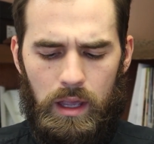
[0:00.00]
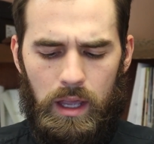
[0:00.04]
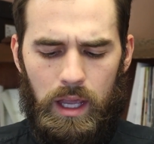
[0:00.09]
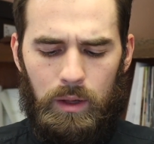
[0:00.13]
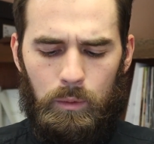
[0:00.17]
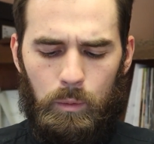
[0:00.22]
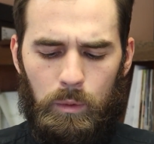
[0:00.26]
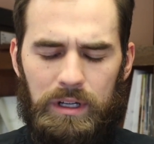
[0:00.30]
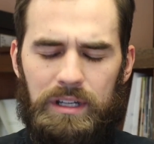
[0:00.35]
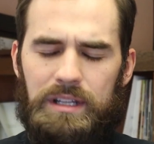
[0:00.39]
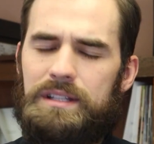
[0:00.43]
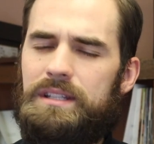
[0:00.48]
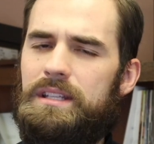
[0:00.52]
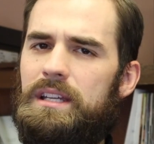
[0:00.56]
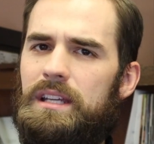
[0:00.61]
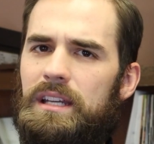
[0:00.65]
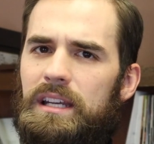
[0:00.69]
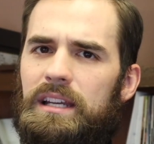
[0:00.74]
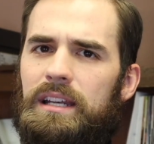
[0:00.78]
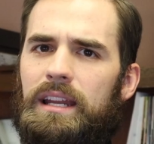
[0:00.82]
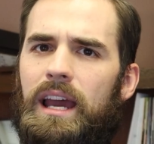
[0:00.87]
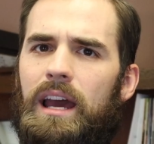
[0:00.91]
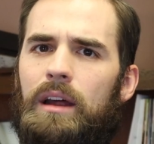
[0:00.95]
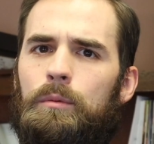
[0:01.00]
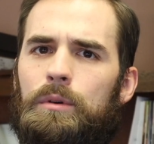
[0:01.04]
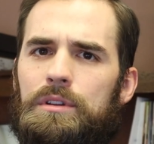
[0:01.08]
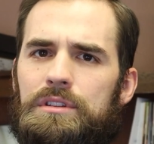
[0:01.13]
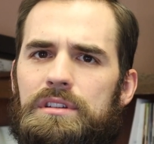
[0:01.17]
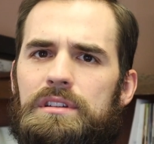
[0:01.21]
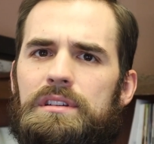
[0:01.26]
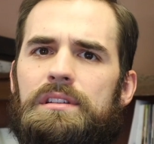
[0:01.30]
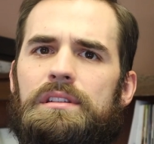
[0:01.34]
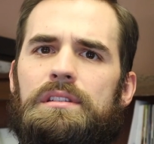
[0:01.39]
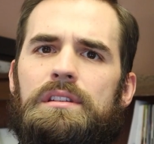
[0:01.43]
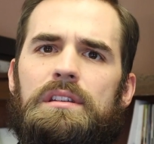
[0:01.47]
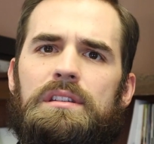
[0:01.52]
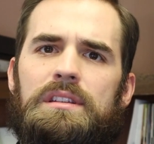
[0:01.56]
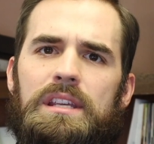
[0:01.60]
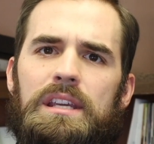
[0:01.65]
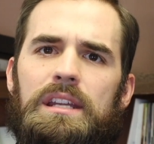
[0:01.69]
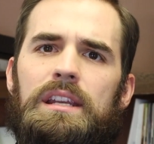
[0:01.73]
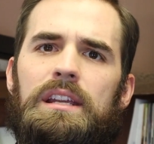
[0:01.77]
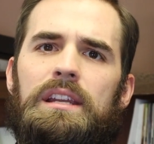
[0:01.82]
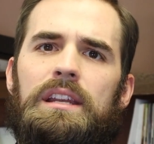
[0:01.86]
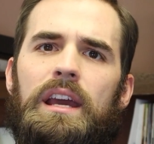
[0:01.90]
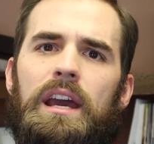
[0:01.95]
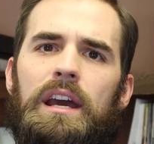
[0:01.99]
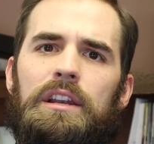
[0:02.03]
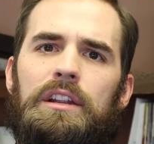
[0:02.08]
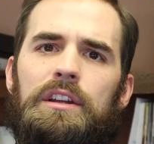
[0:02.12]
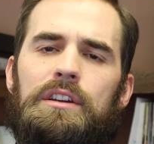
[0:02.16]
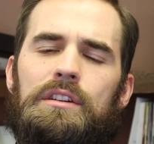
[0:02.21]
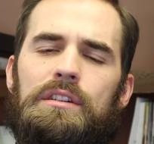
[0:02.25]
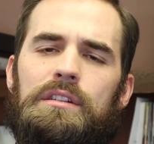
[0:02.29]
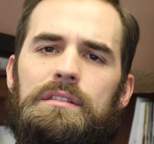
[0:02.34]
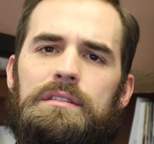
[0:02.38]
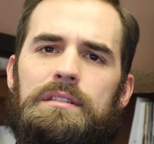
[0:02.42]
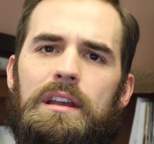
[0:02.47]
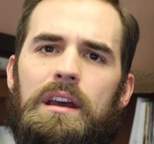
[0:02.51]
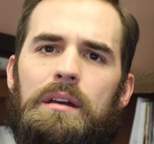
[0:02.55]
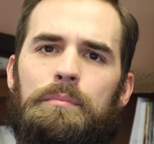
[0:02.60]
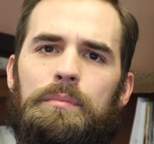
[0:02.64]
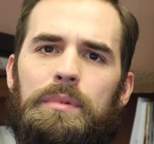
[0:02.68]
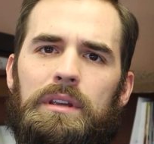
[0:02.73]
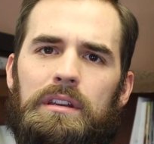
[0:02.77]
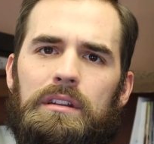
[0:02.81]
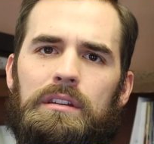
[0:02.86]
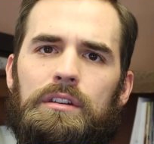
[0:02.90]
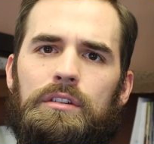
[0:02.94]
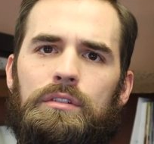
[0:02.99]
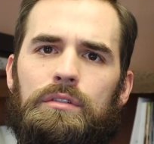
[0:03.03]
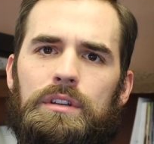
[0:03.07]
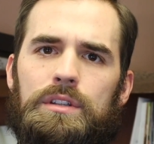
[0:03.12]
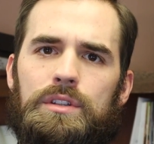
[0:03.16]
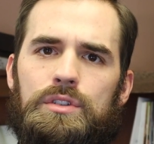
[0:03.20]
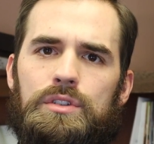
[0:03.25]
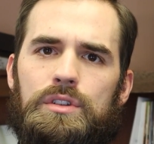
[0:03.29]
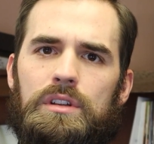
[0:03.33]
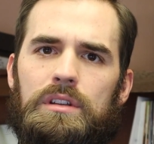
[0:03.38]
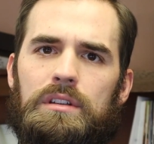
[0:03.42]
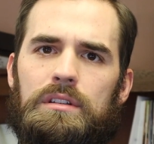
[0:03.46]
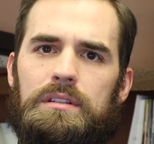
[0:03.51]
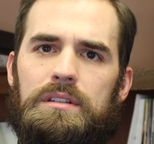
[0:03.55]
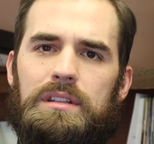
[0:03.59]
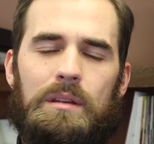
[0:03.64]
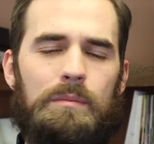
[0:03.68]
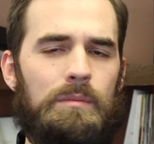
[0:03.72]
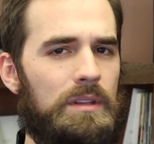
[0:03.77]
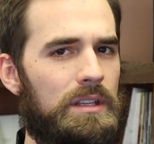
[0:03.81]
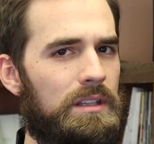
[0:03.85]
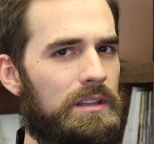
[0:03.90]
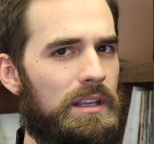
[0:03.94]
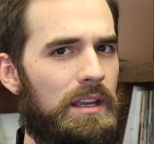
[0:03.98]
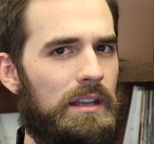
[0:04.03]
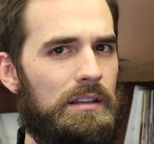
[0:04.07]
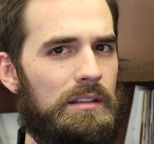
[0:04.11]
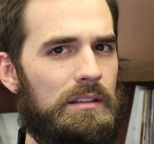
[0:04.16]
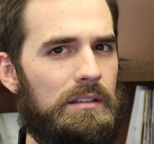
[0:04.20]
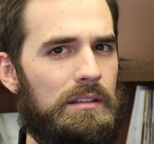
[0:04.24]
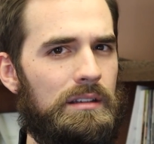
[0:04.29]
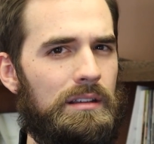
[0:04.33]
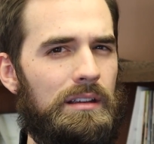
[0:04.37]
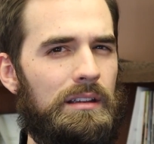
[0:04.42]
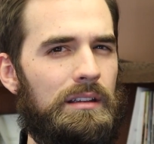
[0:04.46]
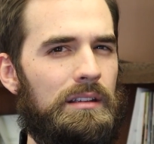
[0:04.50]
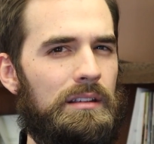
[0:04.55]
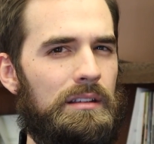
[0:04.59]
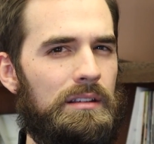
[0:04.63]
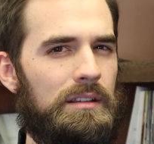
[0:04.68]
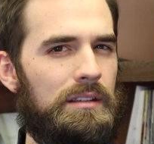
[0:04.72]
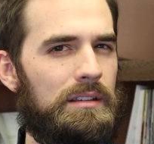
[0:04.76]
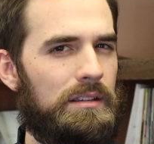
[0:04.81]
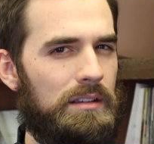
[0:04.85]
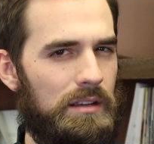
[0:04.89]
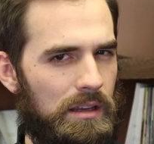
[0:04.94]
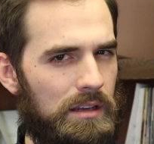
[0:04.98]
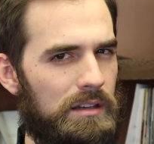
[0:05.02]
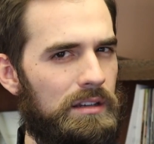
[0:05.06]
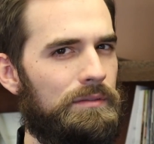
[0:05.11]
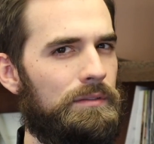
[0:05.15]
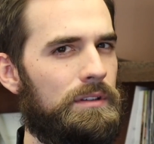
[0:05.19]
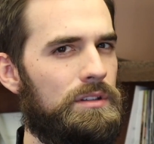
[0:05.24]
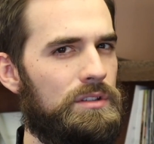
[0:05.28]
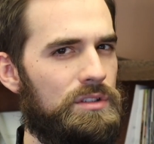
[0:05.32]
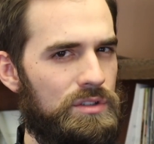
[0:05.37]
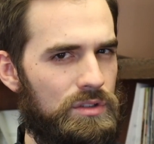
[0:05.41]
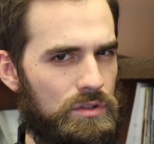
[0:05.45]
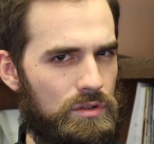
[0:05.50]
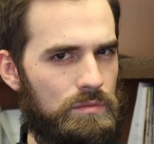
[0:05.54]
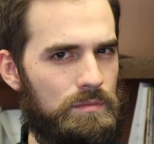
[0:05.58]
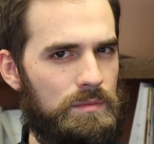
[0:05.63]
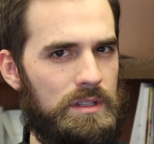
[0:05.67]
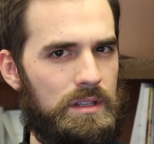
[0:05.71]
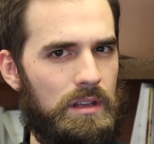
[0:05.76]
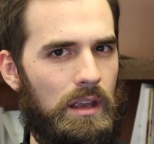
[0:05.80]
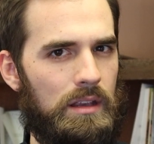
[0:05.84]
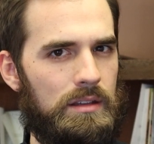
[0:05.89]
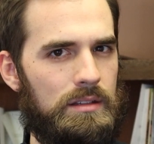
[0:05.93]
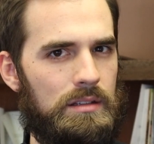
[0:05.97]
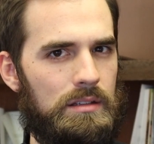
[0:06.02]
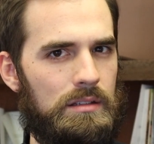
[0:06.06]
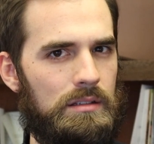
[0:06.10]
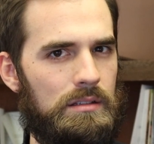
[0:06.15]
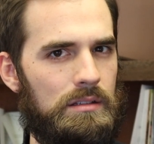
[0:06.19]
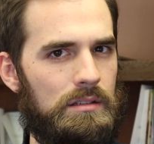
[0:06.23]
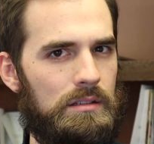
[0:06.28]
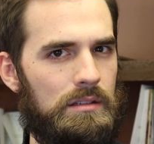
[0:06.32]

And what Jesus is getting at here is that being a Christian is something that kind of consumes us.